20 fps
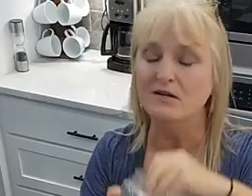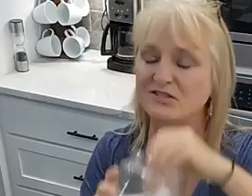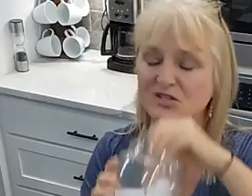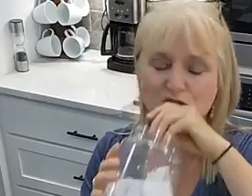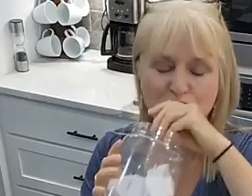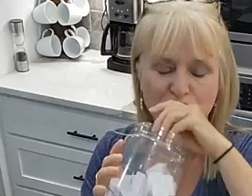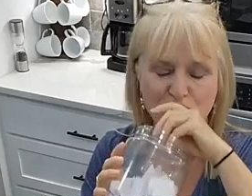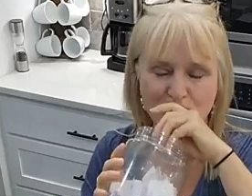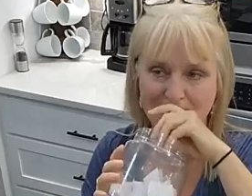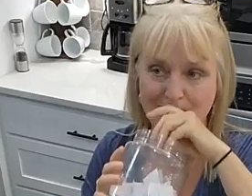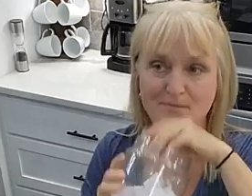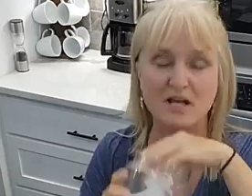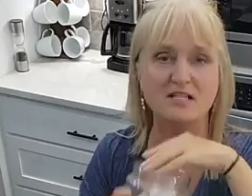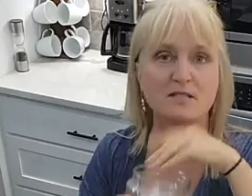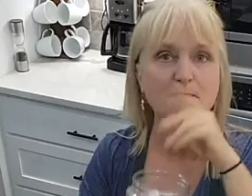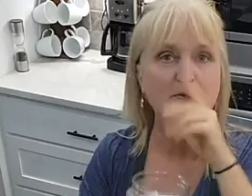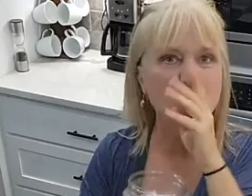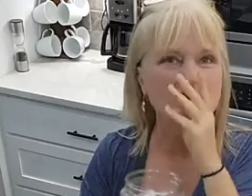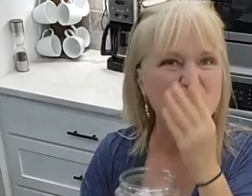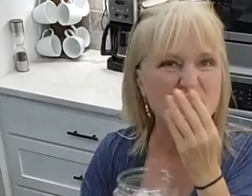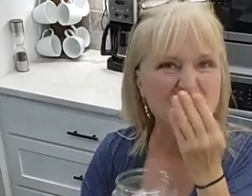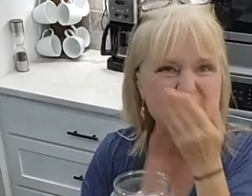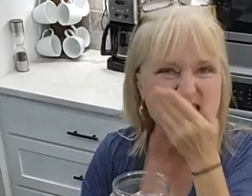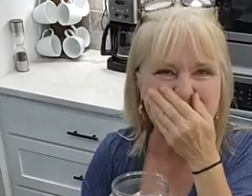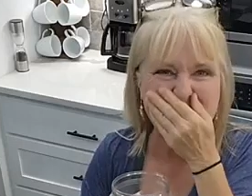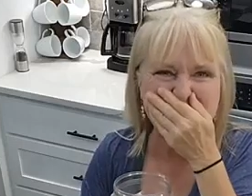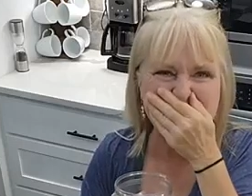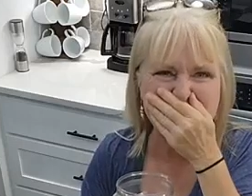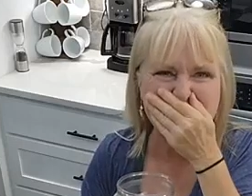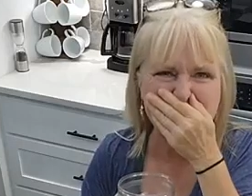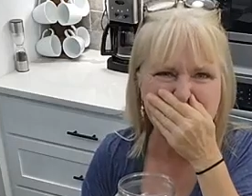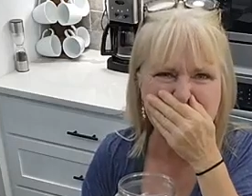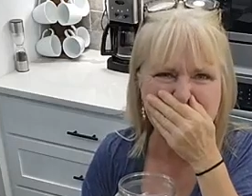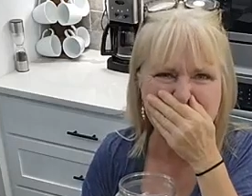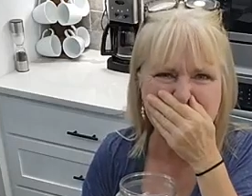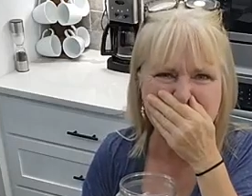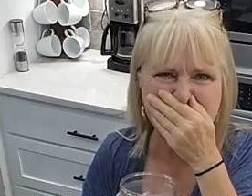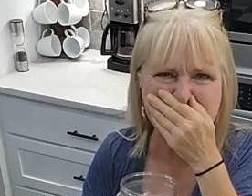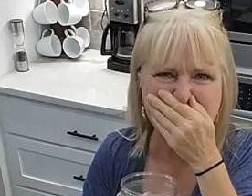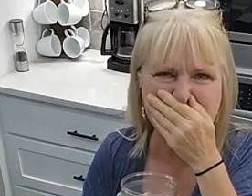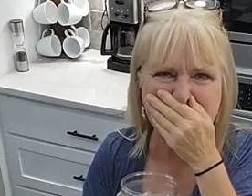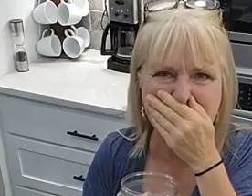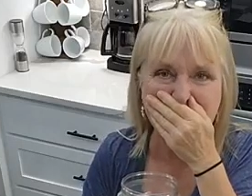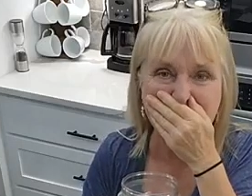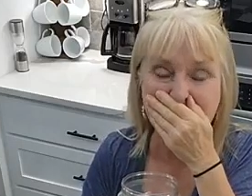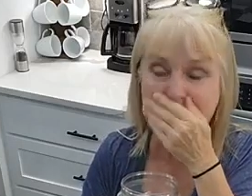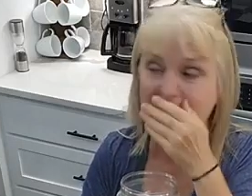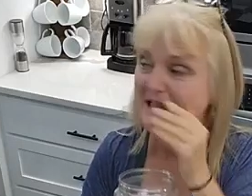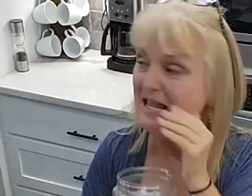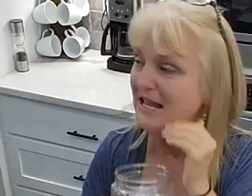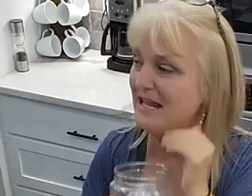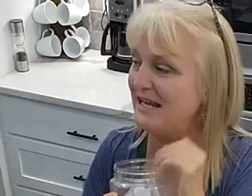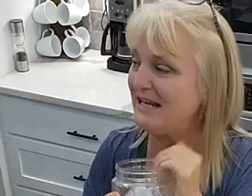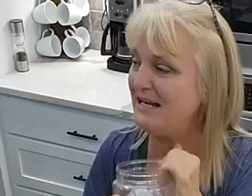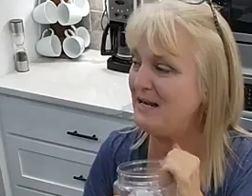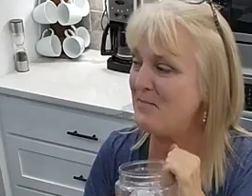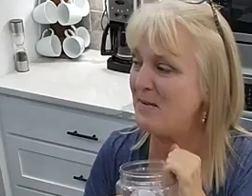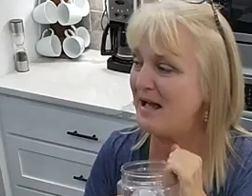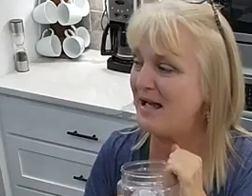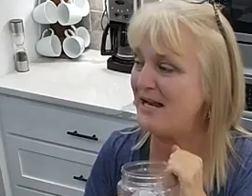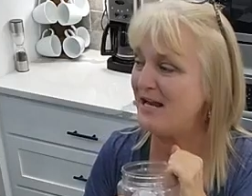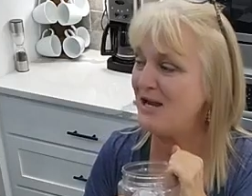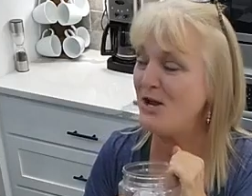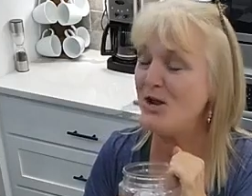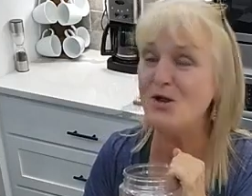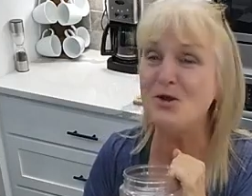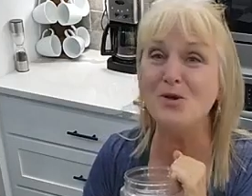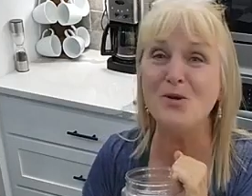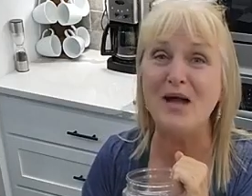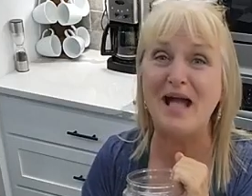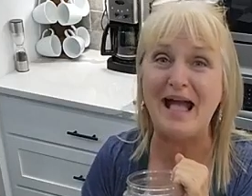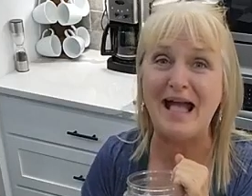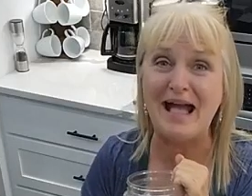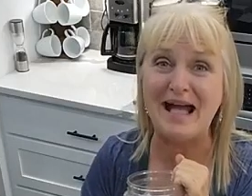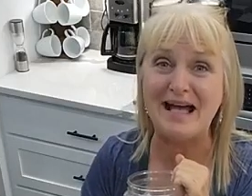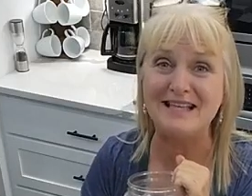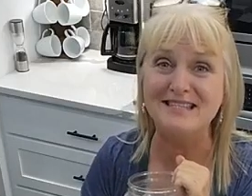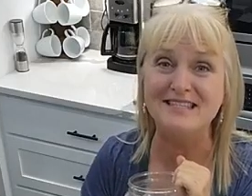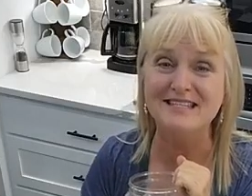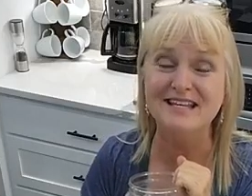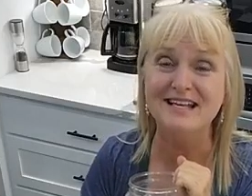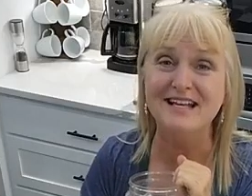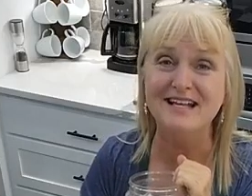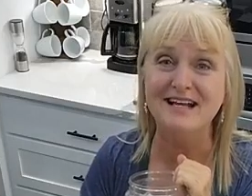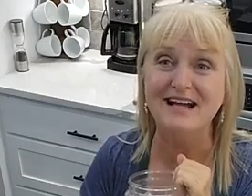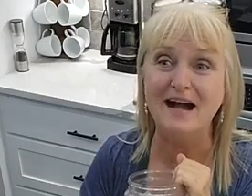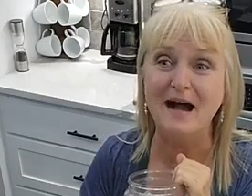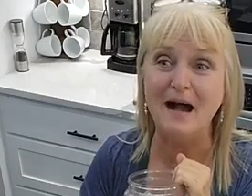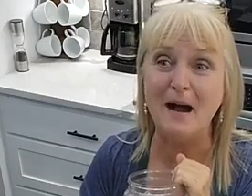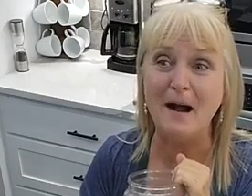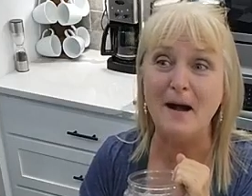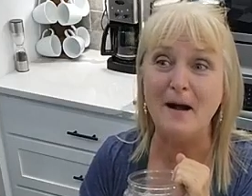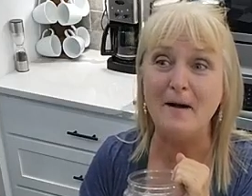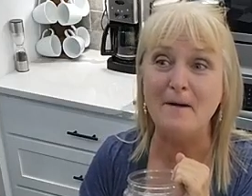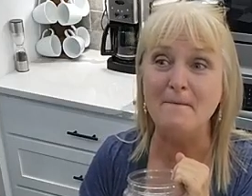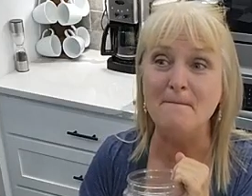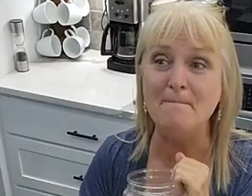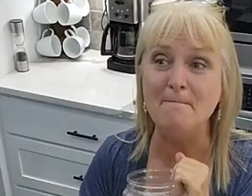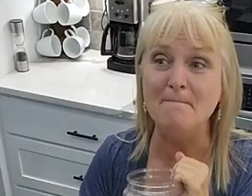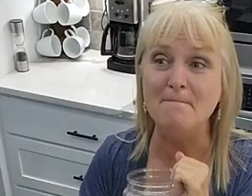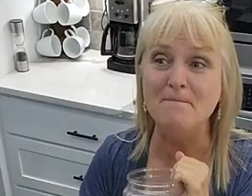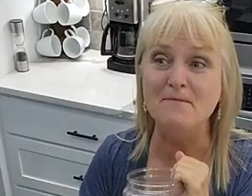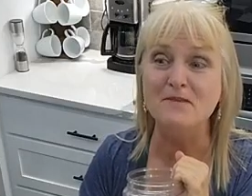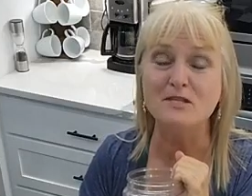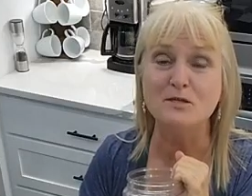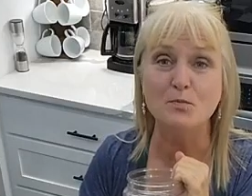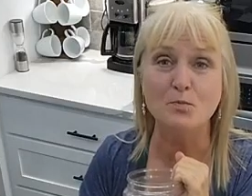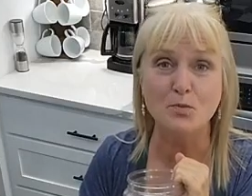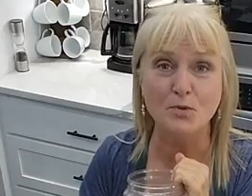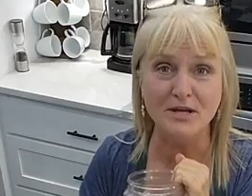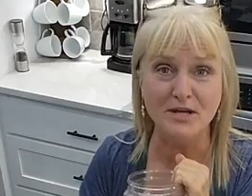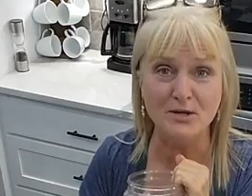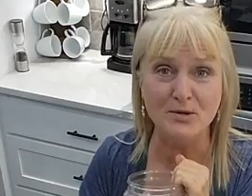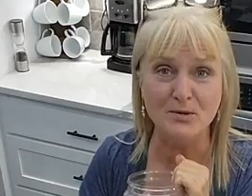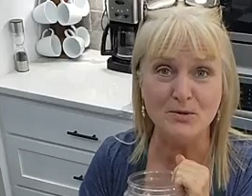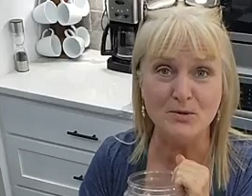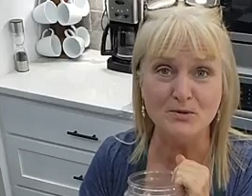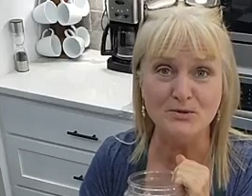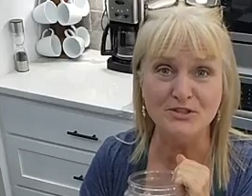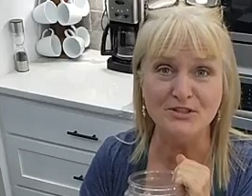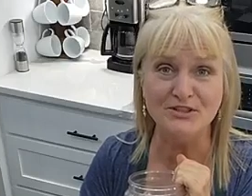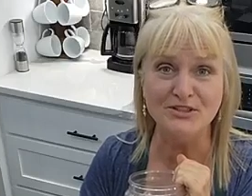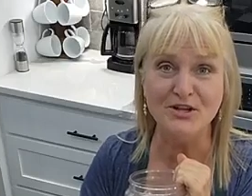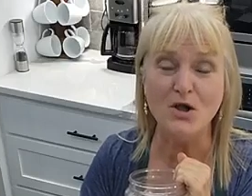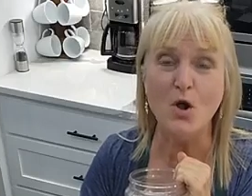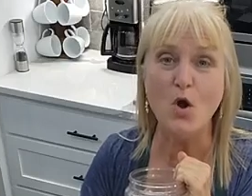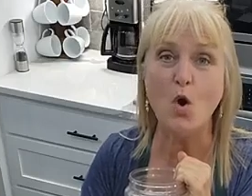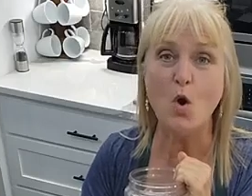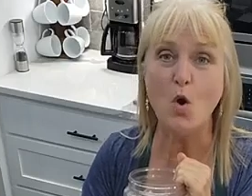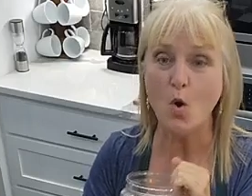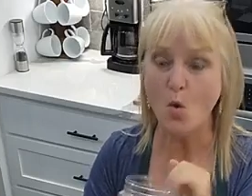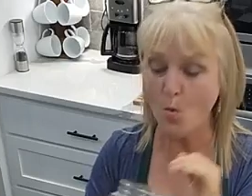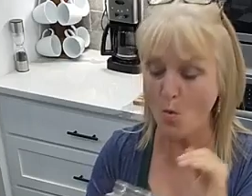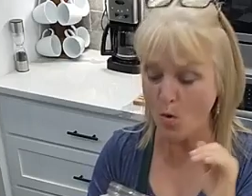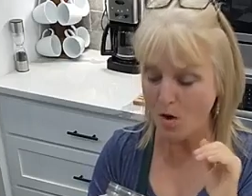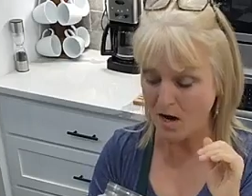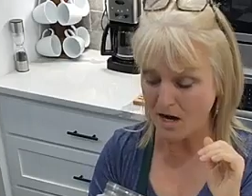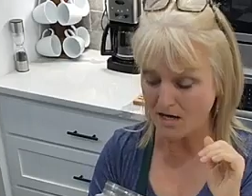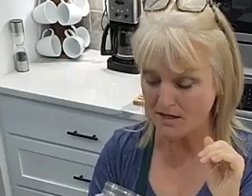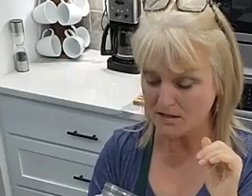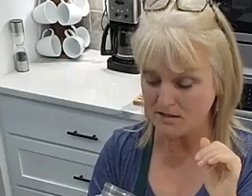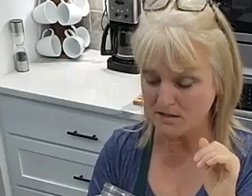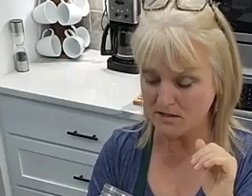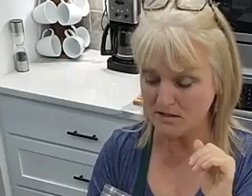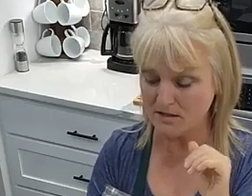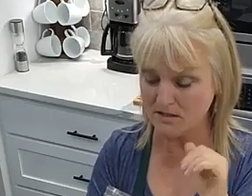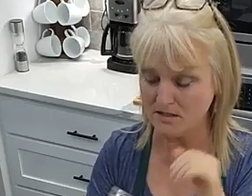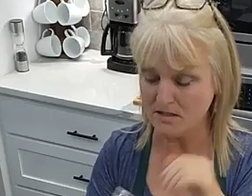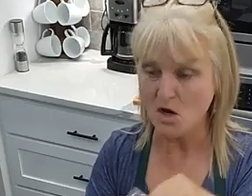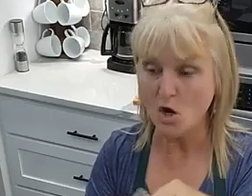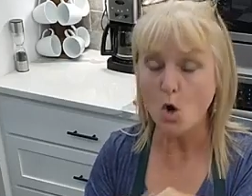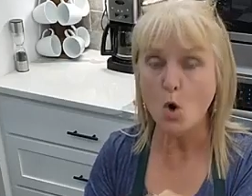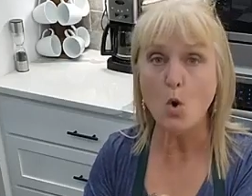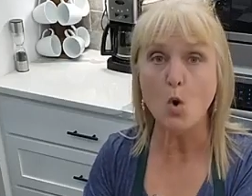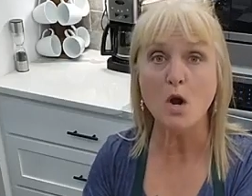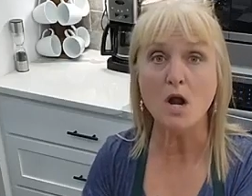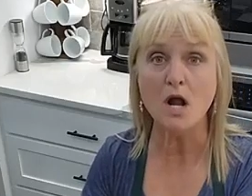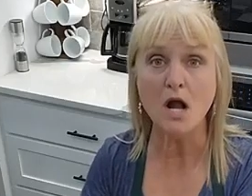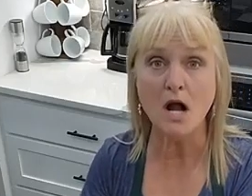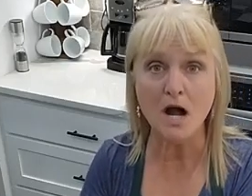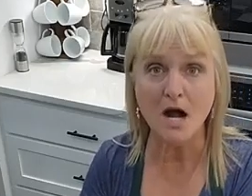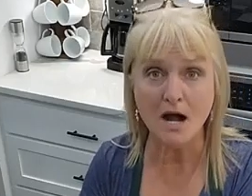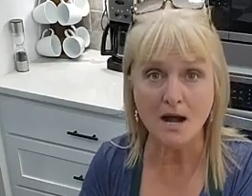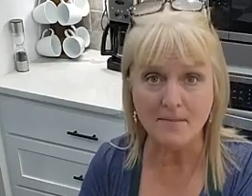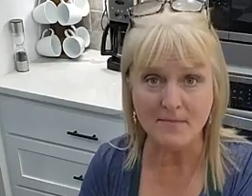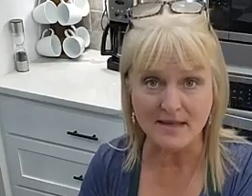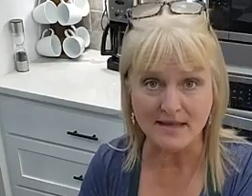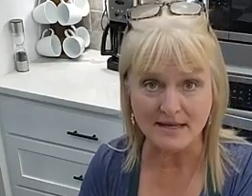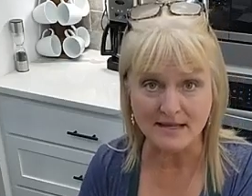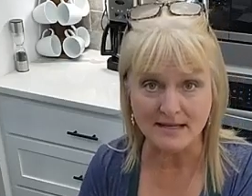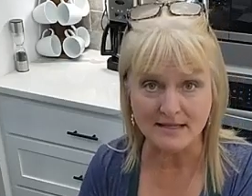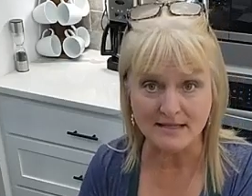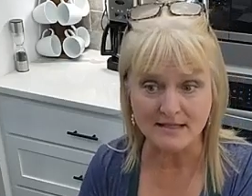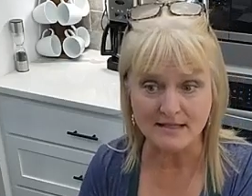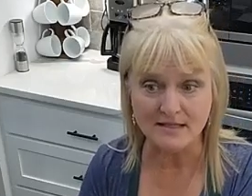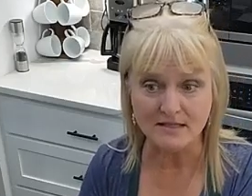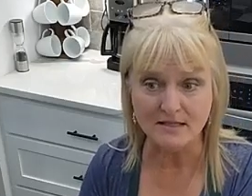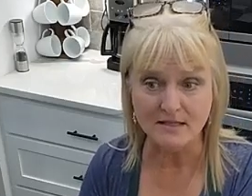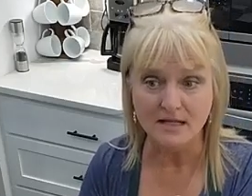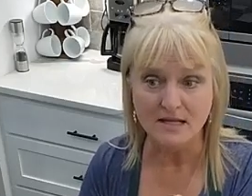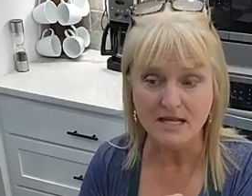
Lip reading: I'm not supposed to say that. Anybody who has sprinkled or watered or commented